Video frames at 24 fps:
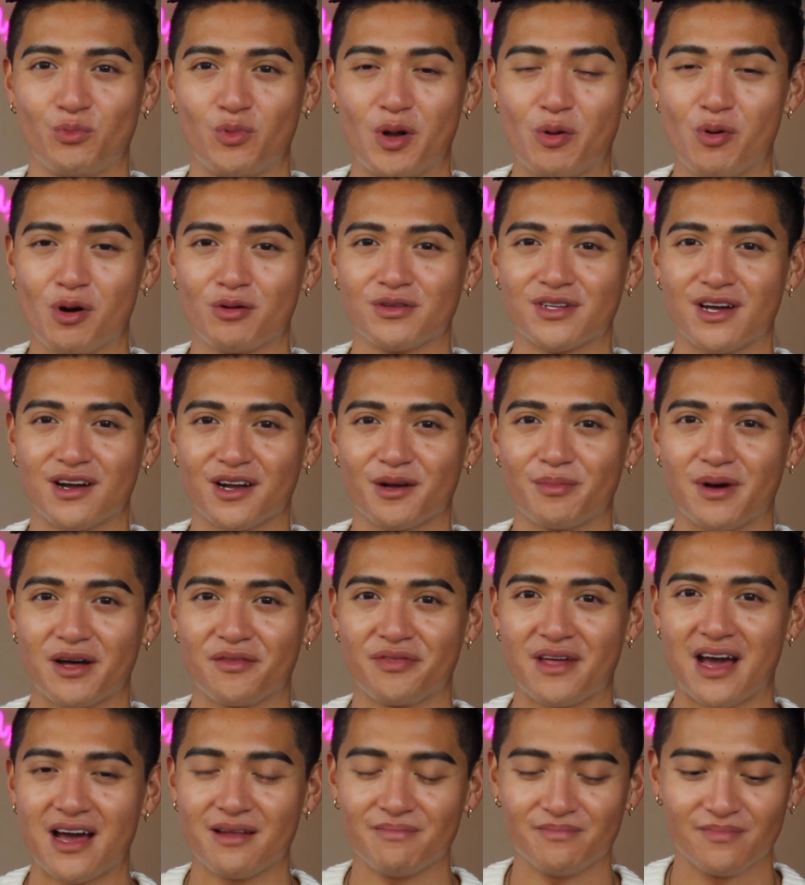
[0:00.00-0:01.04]
We won't talk about
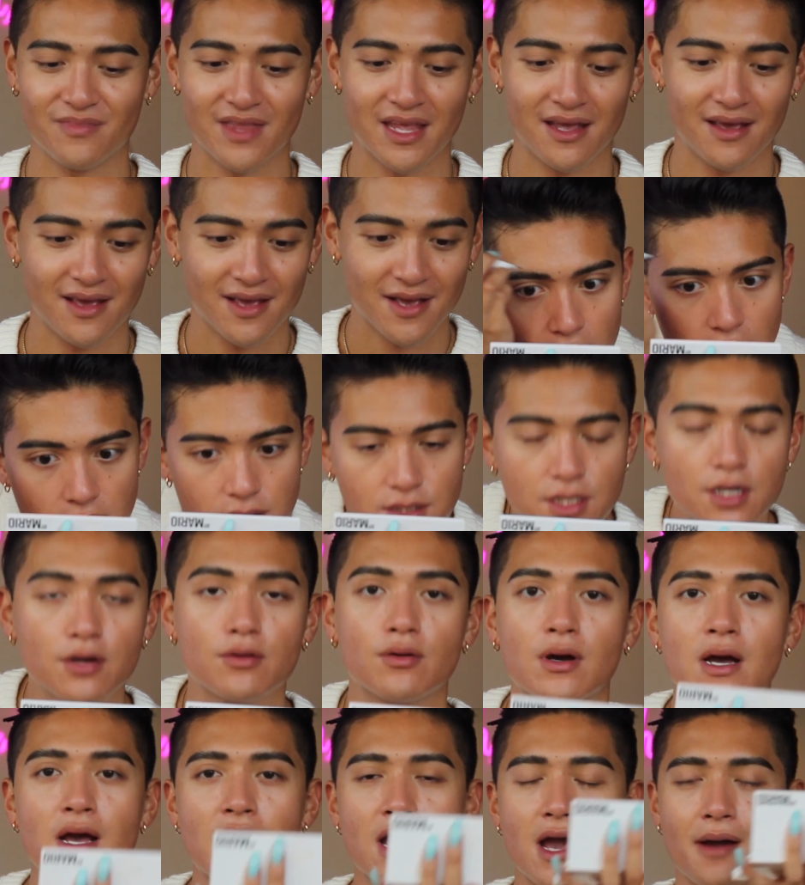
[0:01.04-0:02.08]
that.
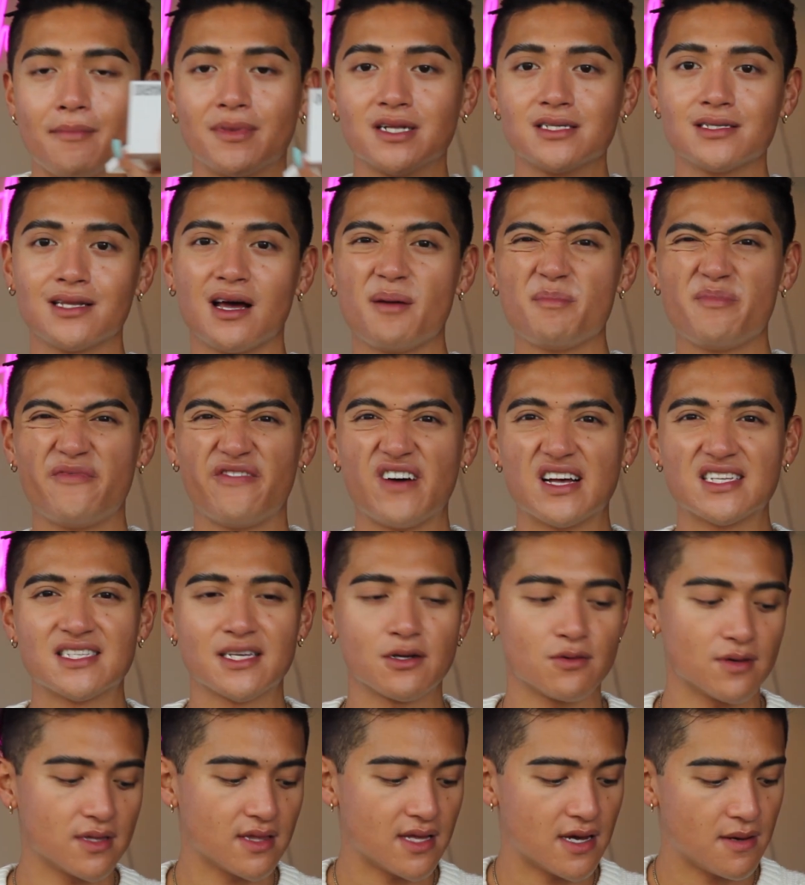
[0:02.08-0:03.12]
So I'm gonna stop
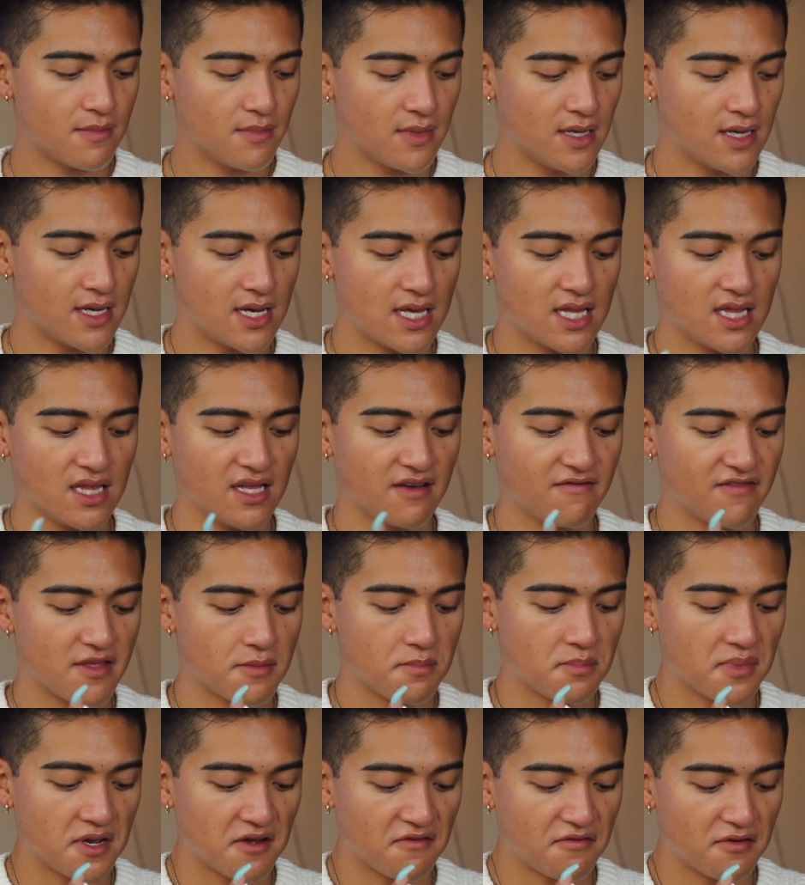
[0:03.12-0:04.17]
fussing with them and leave
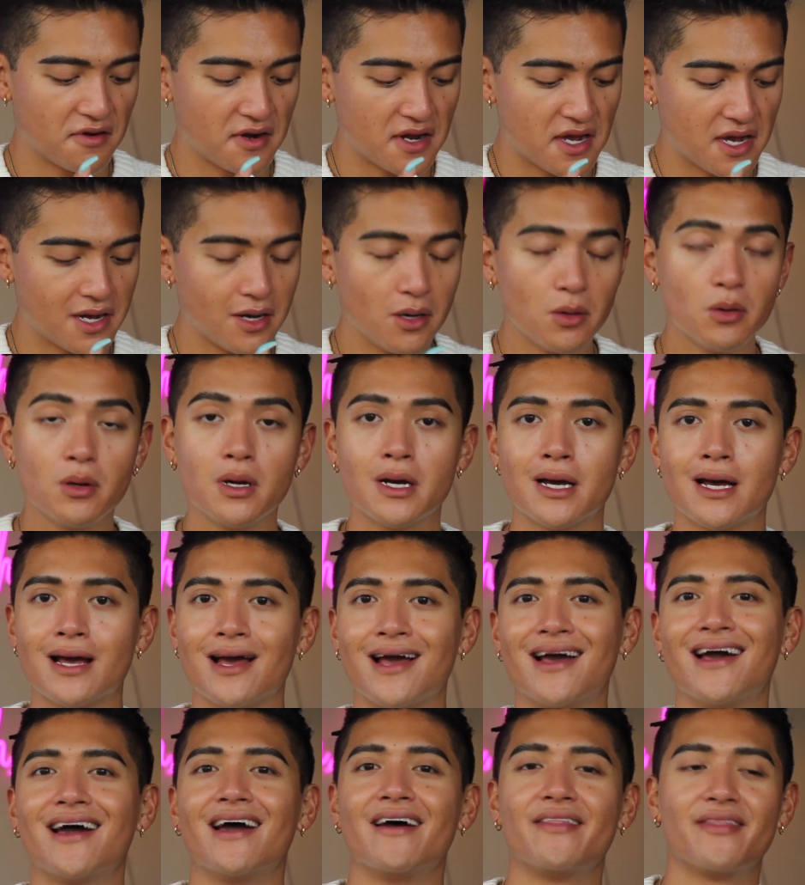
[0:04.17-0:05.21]
them be for now,
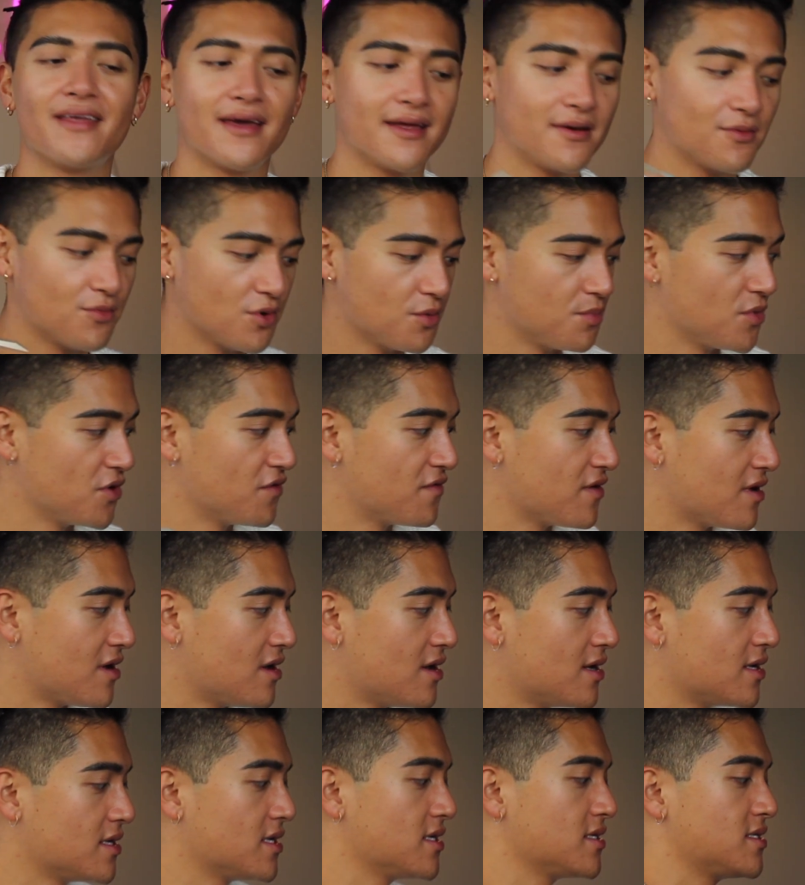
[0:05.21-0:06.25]
and then we'll move
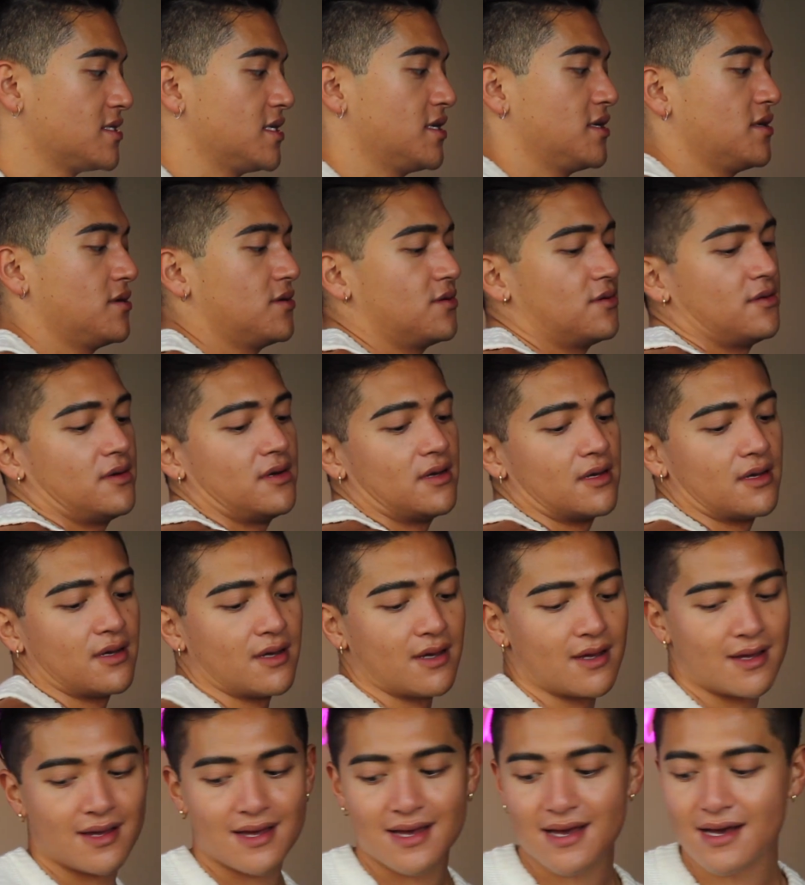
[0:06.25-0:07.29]
on to
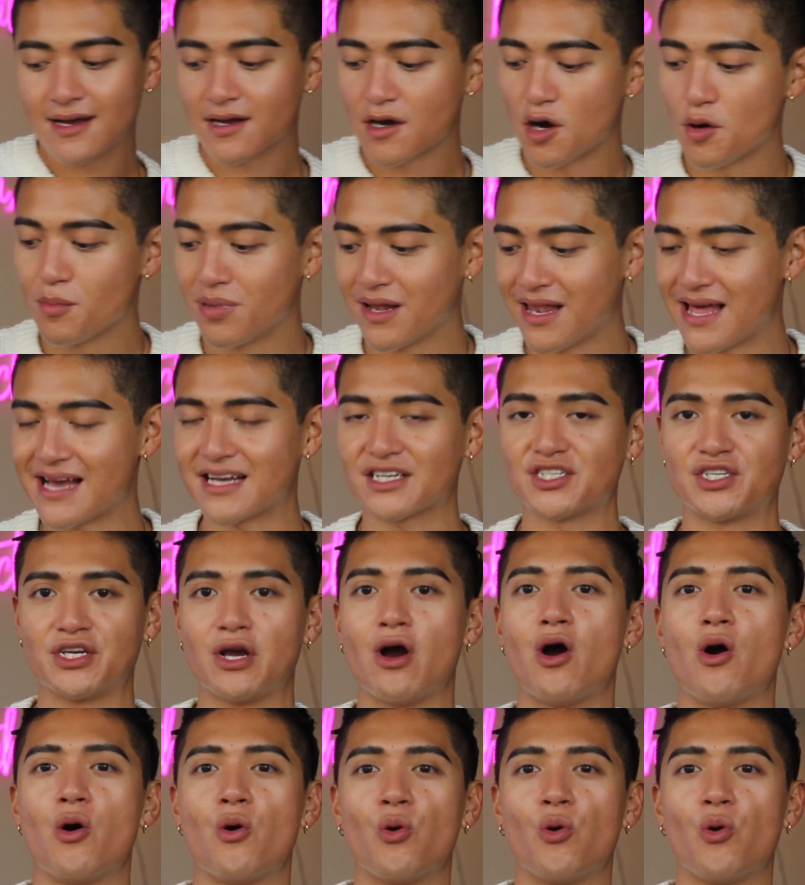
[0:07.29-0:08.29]
complexion.